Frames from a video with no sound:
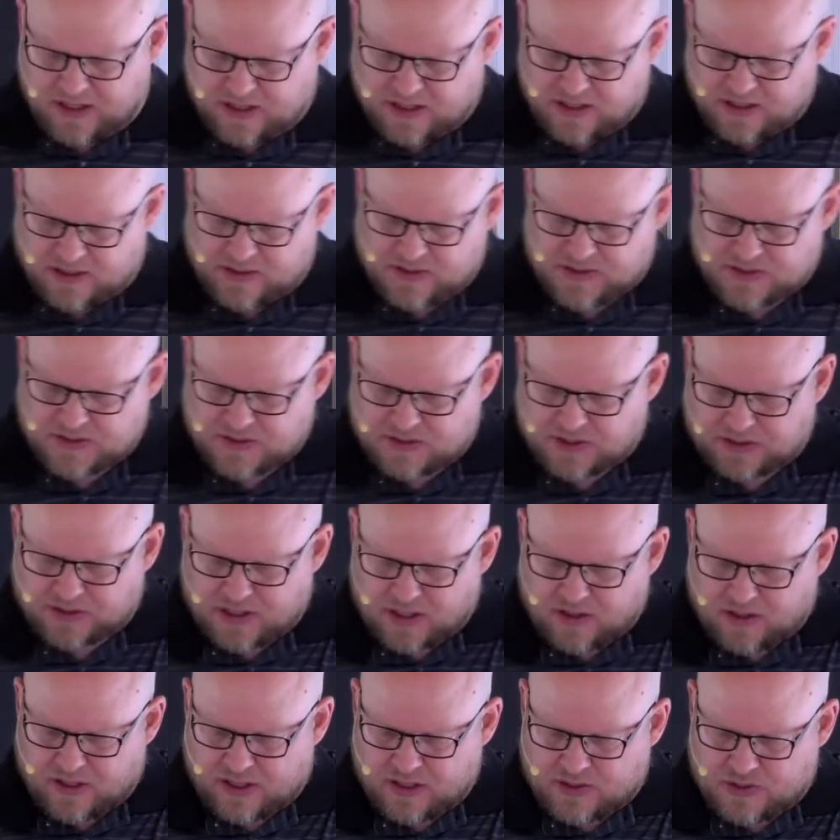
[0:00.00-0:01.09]
is that
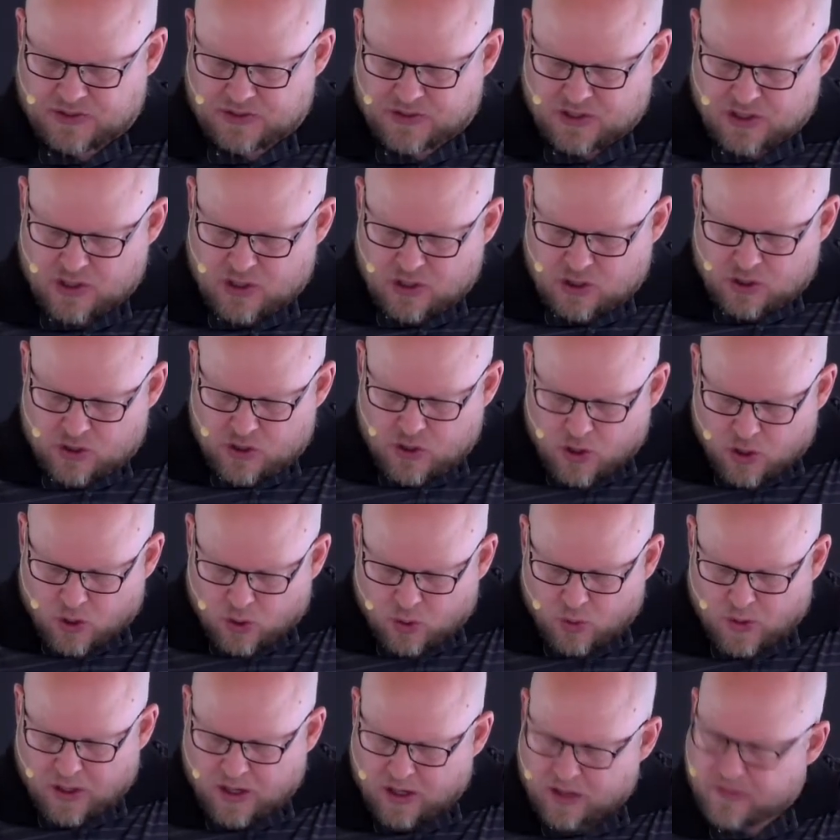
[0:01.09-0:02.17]
there is
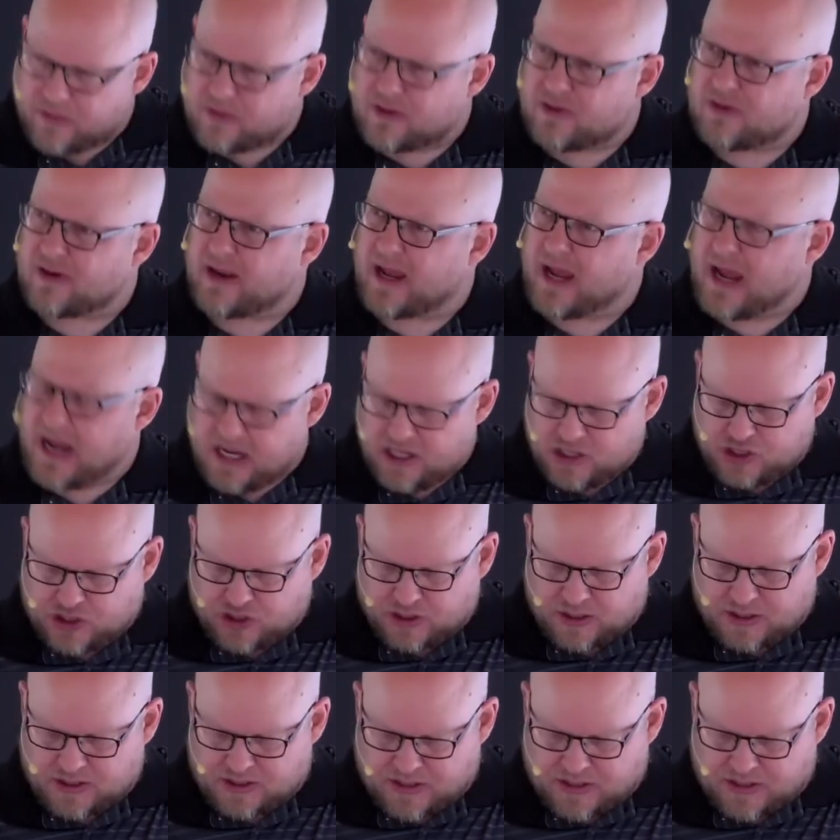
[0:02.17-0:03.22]
no other ancient